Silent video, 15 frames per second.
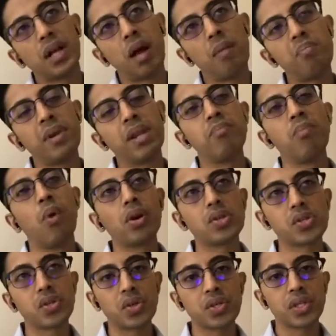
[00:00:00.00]
more resources
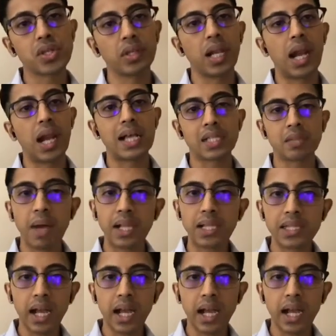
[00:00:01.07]
on the last mile side,